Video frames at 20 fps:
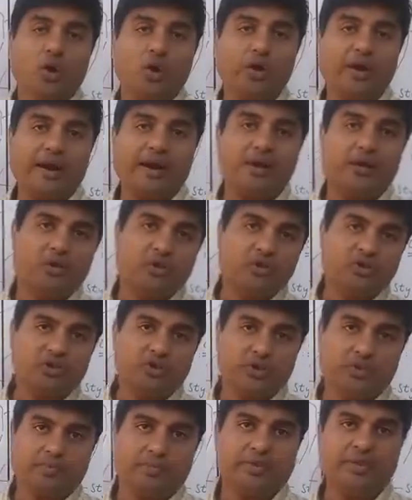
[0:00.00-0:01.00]
or
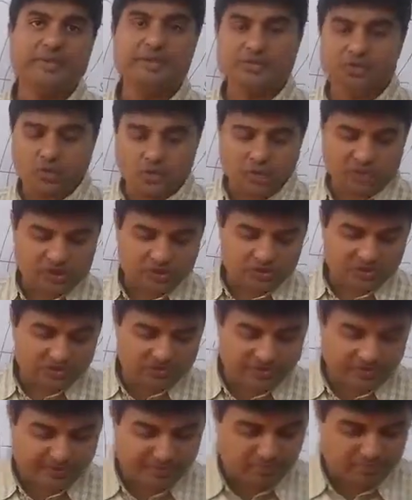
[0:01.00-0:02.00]
androecium is also the
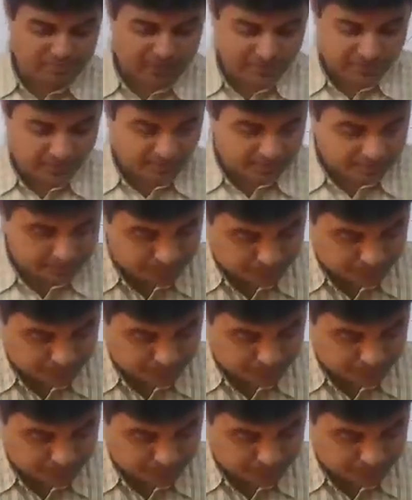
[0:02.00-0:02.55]
same thing.